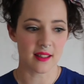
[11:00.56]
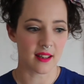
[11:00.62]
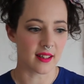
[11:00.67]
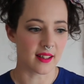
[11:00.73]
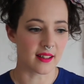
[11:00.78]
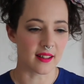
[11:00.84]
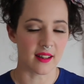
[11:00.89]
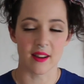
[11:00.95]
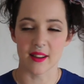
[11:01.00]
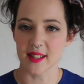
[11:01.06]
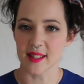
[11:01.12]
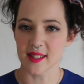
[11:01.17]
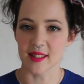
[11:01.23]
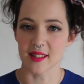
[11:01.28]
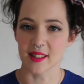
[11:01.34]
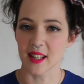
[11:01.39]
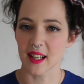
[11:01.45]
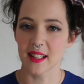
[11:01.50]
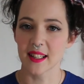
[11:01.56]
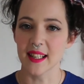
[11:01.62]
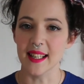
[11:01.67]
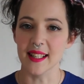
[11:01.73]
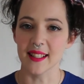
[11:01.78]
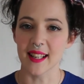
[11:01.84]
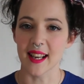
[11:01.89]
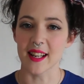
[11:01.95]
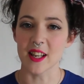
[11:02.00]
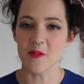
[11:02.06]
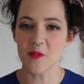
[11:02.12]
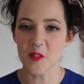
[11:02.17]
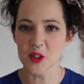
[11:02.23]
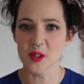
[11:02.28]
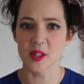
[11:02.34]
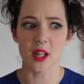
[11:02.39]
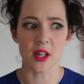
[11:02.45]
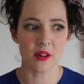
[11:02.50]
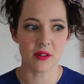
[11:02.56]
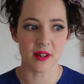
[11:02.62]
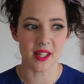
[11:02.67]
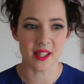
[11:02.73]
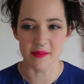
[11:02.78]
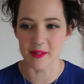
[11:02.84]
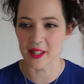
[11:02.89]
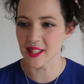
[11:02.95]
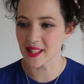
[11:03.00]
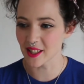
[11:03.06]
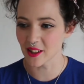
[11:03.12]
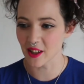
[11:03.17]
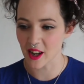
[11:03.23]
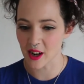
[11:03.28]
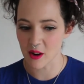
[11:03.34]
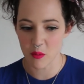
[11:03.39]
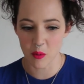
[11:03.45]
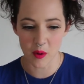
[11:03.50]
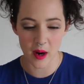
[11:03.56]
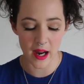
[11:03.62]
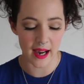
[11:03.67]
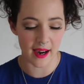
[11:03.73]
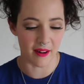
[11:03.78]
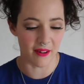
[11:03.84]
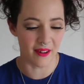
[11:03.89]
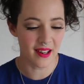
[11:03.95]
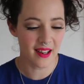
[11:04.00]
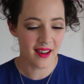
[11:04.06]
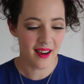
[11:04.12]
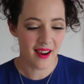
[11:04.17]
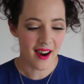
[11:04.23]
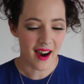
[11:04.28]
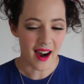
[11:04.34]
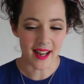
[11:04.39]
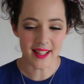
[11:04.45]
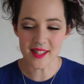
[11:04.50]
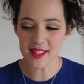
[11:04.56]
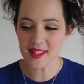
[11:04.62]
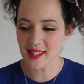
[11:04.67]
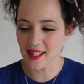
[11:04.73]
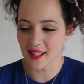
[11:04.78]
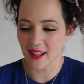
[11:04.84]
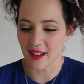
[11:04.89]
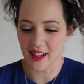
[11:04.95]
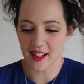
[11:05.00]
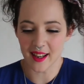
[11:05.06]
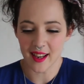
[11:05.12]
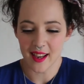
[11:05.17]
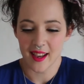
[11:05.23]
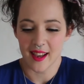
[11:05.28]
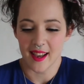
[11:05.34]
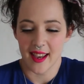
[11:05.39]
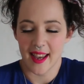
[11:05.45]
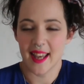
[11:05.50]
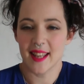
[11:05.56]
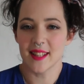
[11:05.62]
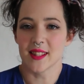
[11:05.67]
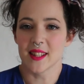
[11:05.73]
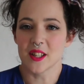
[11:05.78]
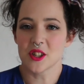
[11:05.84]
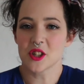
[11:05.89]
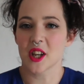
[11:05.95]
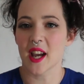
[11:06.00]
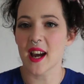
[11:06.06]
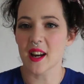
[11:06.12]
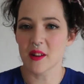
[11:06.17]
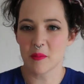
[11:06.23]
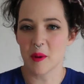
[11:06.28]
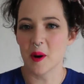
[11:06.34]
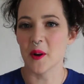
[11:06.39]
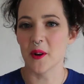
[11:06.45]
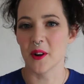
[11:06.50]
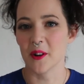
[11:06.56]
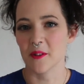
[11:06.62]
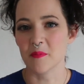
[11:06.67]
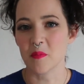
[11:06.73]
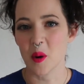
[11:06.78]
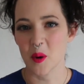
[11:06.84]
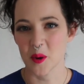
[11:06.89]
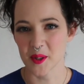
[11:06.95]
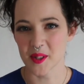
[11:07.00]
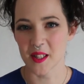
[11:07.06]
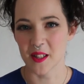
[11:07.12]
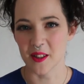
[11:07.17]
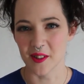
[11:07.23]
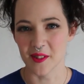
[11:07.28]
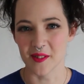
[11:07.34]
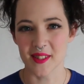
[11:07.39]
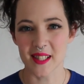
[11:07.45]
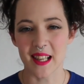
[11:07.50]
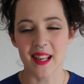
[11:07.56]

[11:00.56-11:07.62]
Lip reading: like nice and clean and it feels like Christmas, you're like, wow, I just like hit the jackpot of portaloos.